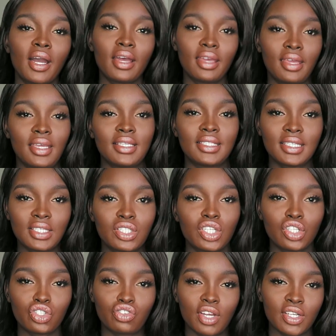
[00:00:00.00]
my
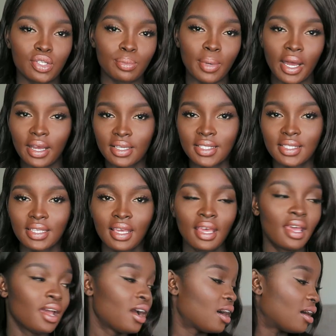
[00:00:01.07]
existing stretch marks,
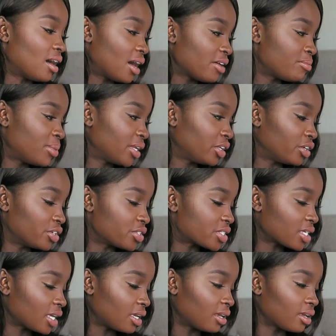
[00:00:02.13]
I've been
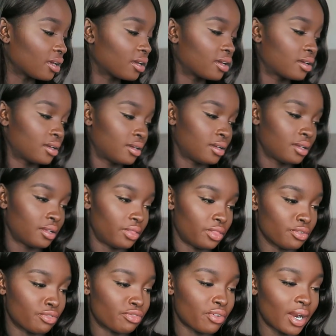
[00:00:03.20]
using
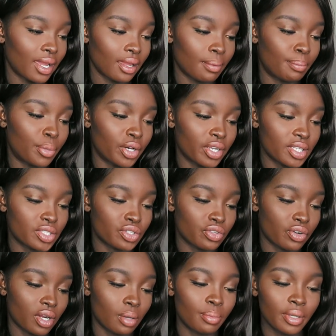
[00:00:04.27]
the Frank body
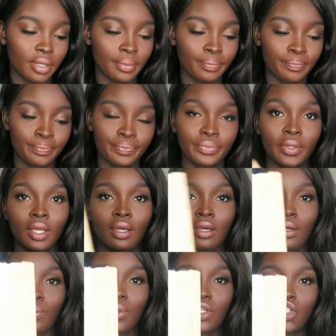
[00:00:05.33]
scrub,
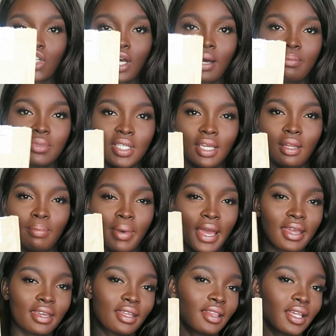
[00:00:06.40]
which comes in a
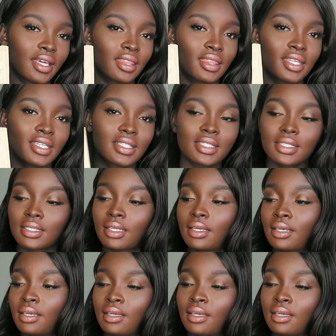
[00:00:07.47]
packet like this,